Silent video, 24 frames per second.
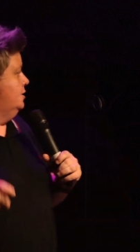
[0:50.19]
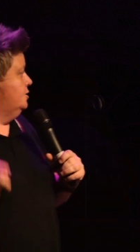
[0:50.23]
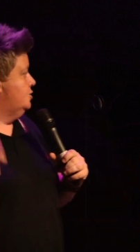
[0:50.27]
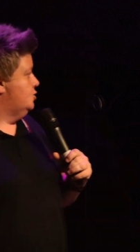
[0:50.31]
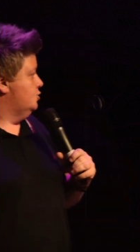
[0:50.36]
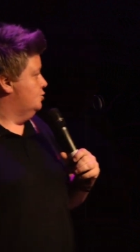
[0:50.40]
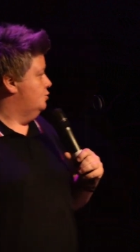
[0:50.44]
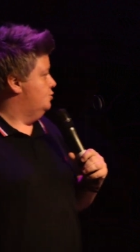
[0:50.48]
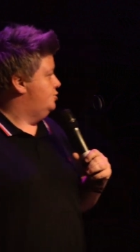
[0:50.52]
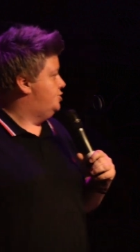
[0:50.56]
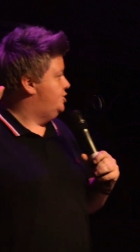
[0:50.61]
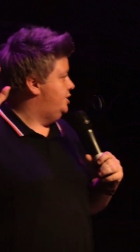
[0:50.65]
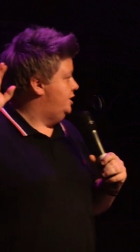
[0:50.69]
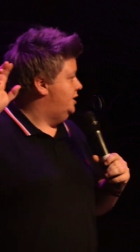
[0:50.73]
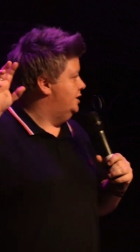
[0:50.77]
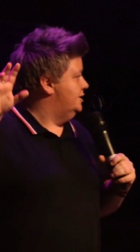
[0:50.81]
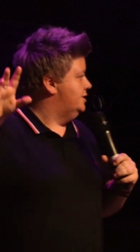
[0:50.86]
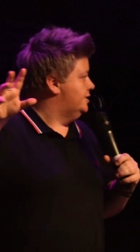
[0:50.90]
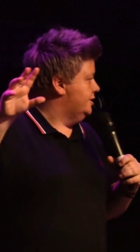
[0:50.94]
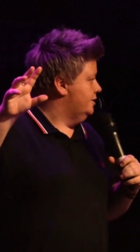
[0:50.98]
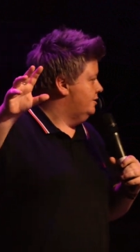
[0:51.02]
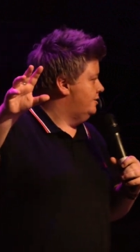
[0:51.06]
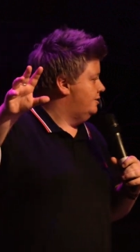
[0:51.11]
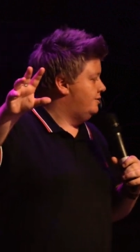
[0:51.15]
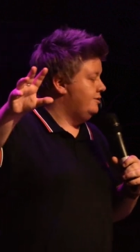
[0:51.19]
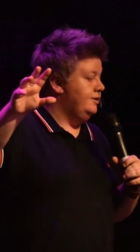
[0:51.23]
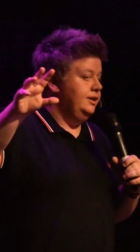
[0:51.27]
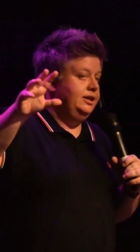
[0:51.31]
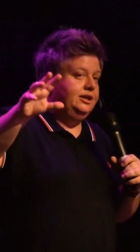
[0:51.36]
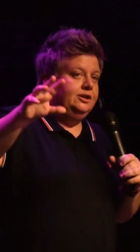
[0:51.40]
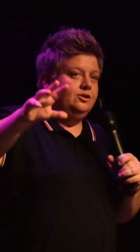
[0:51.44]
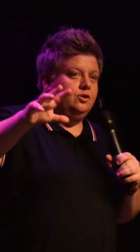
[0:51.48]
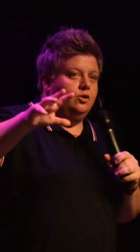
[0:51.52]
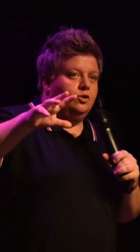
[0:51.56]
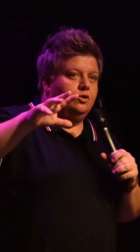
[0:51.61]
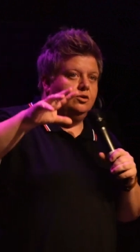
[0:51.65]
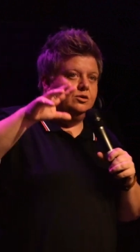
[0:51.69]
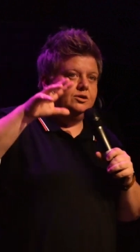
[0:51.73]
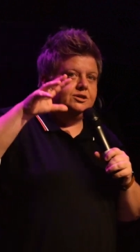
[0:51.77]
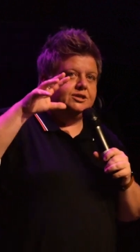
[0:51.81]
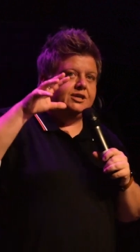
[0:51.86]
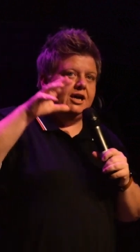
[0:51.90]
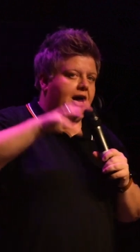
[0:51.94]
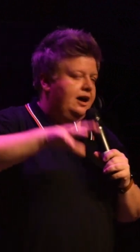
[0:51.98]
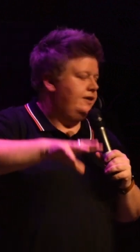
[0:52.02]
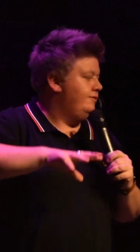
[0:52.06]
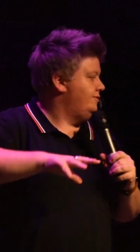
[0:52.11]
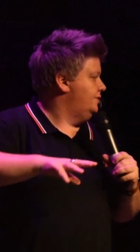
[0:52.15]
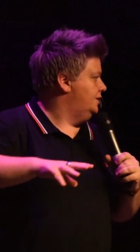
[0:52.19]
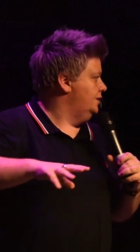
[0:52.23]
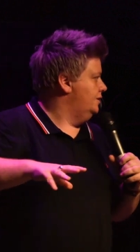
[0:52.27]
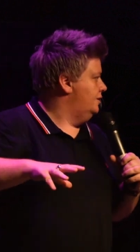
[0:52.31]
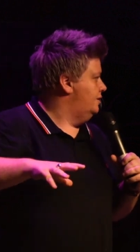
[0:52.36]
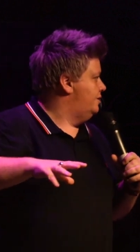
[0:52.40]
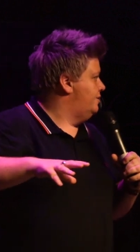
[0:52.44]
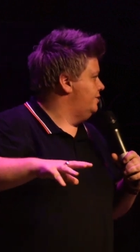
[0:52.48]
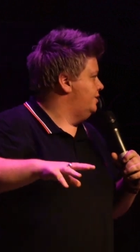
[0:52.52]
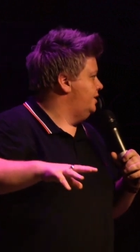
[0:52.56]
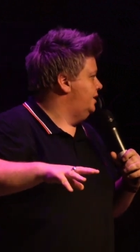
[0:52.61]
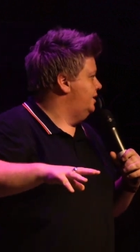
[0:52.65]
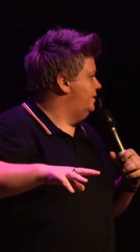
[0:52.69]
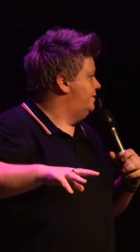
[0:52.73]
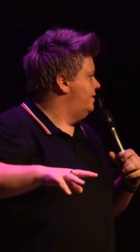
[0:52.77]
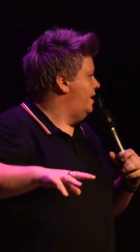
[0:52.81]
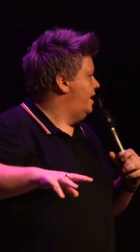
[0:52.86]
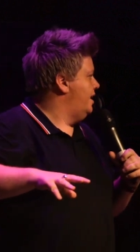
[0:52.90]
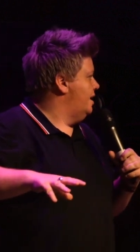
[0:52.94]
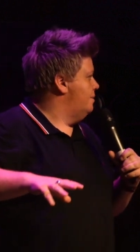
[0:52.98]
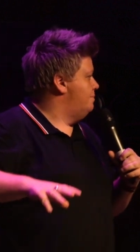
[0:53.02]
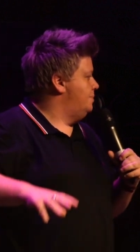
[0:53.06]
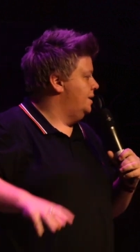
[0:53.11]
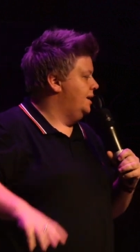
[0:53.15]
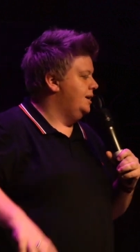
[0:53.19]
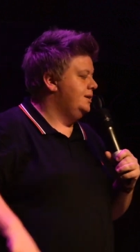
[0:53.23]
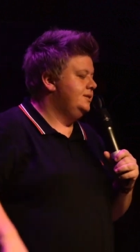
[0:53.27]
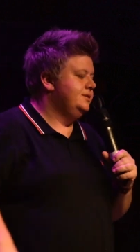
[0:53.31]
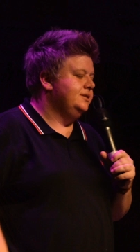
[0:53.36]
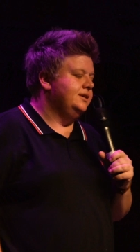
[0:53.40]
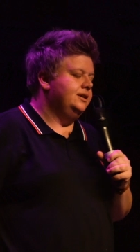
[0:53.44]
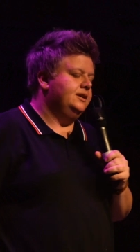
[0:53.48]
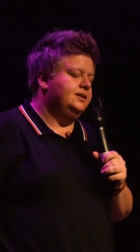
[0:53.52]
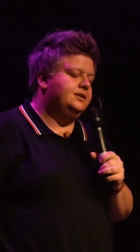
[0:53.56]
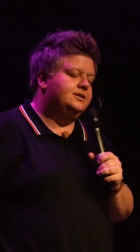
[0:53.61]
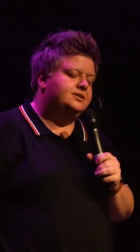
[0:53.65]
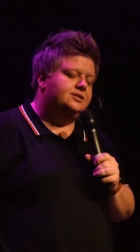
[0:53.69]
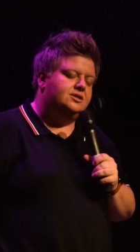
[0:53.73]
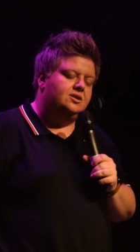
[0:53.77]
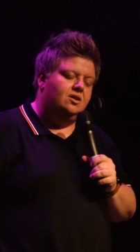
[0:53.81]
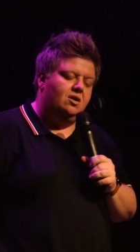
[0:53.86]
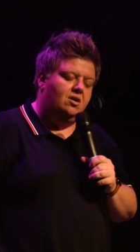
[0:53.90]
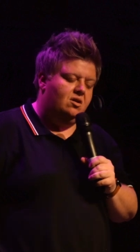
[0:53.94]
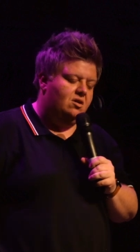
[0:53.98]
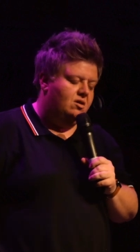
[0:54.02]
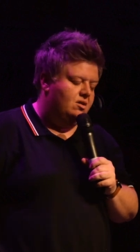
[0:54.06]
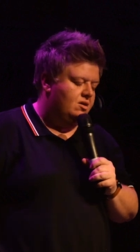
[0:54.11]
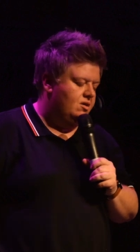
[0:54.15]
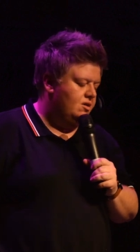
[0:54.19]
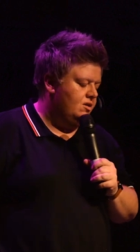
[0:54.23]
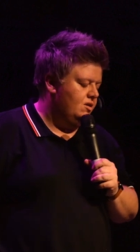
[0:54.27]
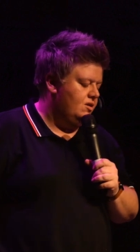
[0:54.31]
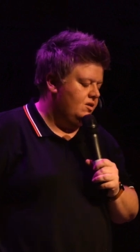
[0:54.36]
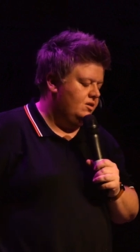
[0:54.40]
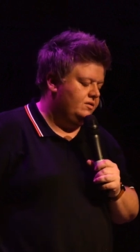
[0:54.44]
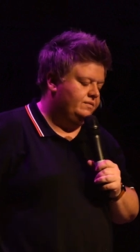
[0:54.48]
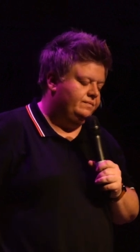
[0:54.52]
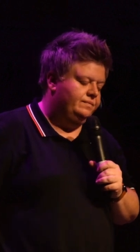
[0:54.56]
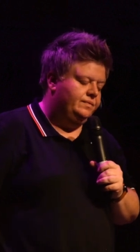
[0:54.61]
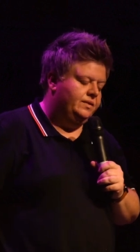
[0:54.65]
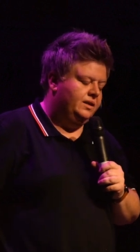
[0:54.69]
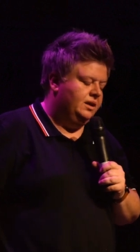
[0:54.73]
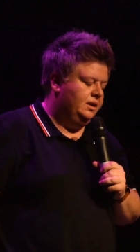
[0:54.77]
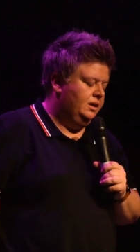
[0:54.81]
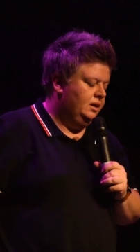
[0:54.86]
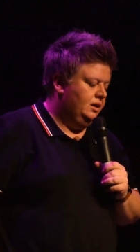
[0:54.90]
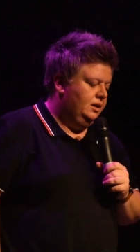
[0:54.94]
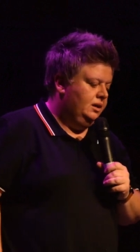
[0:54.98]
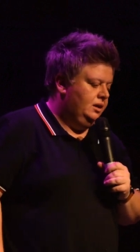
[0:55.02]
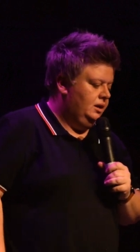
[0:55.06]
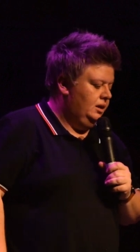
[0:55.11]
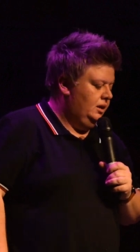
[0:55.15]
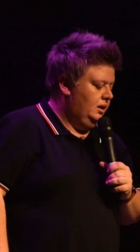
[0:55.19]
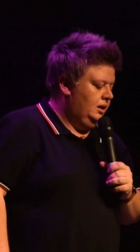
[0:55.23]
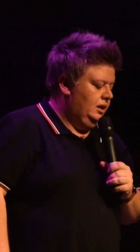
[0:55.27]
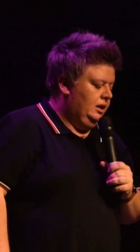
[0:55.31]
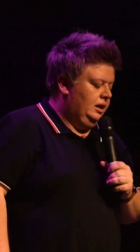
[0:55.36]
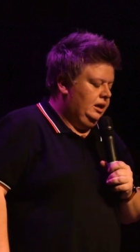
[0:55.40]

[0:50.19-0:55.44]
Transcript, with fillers: So she has got the three dogs, I've got the three diabetics. Oh.